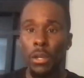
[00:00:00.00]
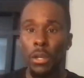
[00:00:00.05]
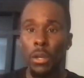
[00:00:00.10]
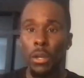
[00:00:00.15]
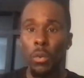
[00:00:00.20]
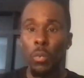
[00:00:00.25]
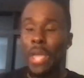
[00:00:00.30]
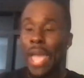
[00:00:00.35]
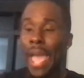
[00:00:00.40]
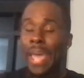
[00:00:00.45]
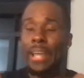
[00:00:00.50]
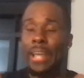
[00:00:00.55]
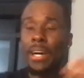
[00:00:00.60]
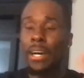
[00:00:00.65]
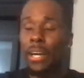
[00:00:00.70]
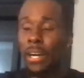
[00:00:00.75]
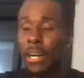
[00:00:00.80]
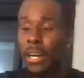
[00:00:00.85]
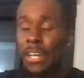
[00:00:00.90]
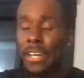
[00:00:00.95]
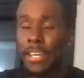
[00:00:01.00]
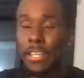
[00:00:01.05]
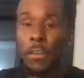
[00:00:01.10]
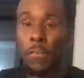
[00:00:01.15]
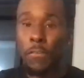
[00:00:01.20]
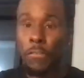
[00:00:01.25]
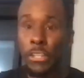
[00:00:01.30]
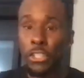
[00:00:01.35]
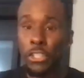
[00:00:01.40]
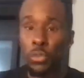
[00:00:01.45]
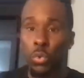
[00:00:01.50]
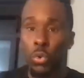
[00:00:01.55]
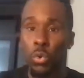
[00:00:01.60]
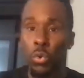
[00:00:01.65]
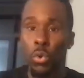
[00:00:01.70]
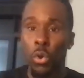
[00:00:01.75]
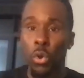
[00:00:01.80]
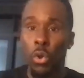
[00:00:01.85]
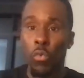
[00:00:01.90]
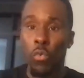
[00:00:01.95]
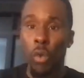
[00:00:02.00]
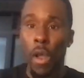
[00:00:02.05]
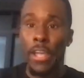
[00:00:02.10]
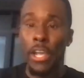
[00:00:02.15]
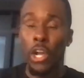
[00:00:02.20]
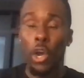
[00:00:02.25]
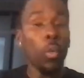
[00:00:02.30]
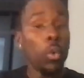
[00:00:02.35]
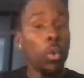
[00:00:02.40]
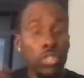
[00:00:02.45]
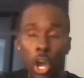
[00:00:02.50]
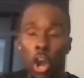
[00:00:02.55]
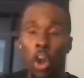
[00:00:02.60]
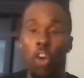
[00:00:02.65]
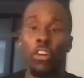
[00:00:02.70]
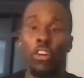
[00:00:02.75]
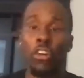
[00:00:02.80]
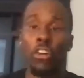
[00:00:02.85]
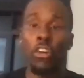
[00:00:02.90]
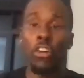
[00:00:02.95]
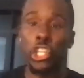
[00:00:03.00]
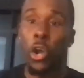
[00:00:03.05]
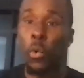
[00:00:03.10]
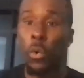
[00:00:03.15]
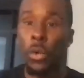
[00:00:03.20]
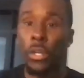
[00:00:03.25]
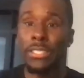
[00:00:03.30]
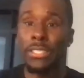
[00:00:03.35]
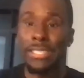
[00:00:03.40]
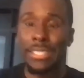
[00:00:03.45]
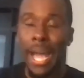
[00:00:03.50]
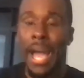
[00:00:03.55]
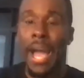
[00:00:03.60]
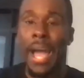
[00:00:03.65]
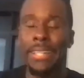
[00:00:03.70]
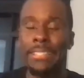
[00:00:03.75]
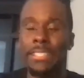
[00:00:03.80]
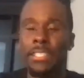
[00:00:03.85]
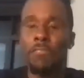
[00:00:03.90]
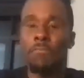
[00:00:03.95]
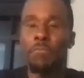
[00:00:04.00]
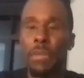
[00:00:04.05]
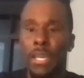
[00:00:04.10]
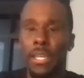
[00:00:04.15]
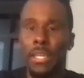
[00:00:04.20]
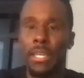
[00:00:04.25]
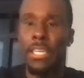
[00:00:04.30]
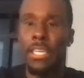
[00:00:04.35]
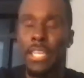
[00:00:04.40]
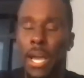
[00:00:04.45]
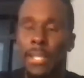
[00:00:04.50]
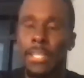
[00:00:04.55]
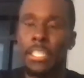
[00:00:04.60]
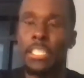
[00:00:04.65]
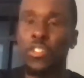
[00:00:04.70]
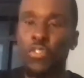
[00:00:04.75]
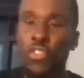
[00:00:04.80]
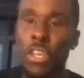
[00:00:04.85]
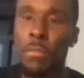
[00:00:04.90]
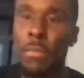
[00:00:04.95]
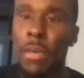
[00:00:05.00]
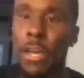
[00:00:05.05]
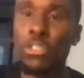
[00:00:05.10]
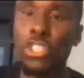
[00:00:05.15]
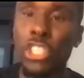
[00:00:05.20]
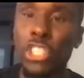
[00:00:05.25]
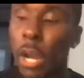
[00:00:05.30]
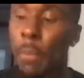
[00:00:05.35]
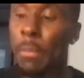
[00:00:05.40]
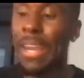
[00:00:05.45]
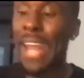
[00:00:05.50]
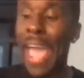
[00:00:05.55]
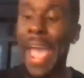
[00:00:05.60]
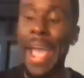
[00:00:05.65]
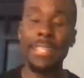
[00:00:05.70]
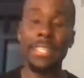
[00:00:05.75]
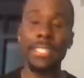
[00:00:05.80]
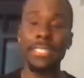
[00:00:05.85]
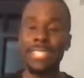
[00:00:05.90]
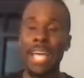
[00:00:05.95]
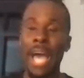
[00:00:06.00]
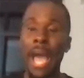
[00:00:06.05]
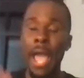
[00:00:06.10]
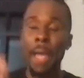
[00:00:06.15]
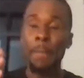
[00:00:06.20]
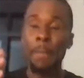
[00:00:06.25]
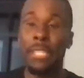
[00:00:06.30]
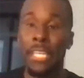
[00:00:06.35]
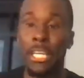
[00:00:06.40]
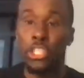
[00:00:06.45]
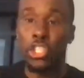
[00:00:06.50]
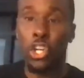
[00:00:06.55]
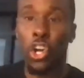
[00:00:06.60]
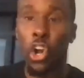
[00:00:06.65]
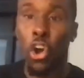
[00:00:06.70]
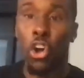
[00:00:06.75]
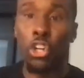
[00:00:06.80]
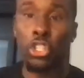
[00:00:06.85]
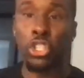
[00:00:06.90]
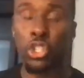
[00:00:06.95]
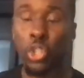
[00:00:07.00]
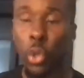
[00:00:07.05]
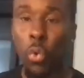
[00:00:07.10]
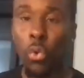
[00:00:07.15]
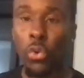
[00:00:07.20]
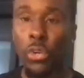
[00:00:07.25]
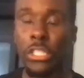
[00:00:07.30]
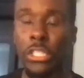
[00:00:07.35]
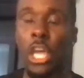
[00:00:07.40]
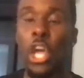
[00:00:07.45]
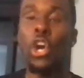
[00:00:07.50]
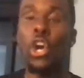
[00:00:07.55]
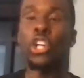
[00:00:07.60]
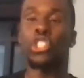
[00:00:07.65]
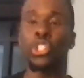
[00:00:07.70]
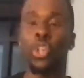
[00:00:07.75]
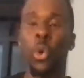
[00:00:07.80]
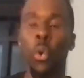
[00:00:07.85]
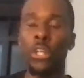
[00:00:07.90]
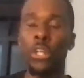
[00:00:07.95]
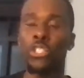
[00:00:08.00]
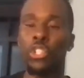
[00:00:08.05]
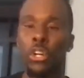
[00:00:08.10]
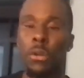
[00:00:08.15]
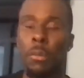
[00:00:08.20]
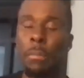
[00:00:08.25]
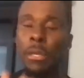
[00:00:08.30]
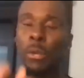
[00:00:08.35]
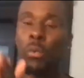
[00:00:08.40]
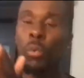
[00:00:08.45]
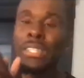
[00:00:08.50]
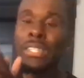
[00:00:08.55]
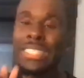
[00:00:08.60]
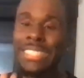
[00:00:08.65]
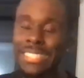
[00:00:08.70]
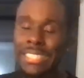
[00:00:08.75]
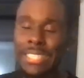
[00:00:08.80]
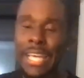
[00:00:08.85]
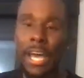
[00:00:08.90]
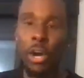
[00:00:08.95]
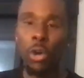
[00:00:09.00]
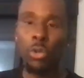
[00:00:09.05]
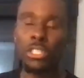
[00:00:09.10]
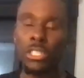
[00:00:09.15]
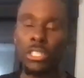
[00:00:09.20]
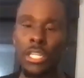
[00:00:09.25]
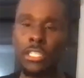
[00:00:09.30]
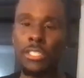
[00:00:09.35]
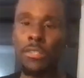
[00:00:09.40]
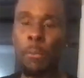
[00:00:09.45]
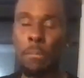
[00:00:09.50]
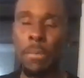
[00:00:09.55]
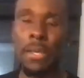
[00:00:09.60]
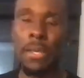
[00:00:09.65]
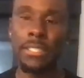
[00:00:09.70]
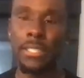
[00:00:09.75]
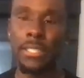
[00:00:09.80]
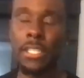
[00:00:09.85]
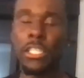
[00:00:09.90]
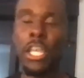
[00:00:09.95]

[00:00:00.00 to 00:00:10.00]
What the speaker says: we had an individual, right, who was already showing signs of being the youngest female chairman at the time. These are all stories. Stories are going to be what sells this business.